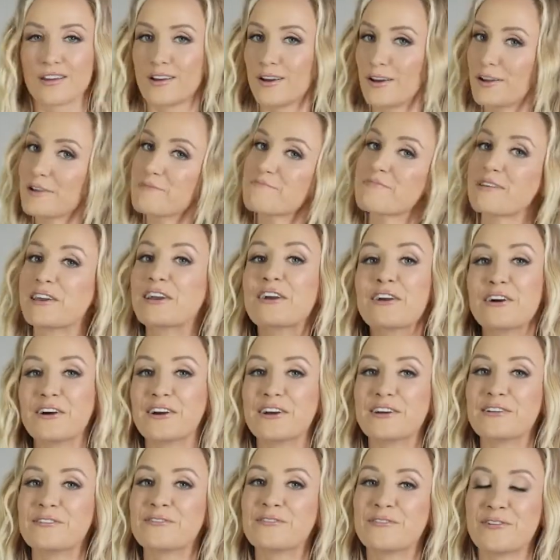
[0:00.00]
could it be
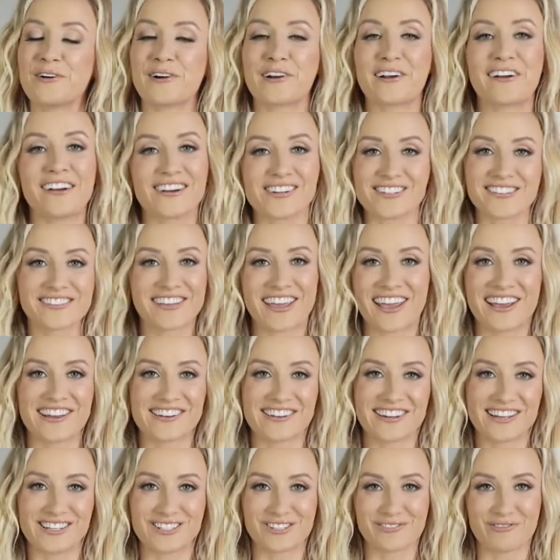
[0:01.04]
good for our
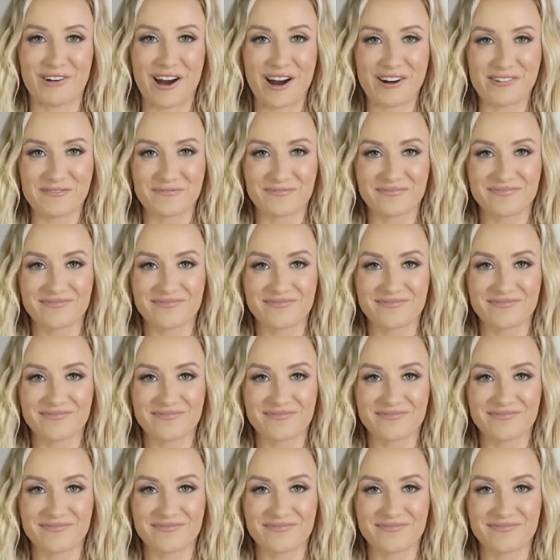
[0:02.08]
skin as well?